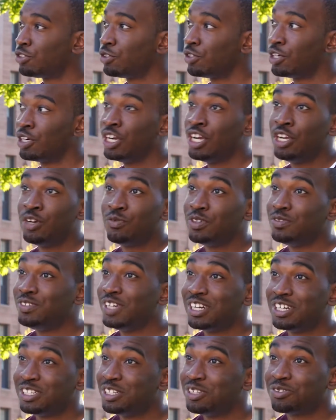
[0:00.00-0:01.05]
or we've
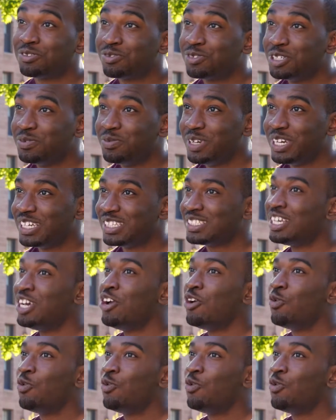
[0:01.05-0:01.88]
done it in 3 weeks,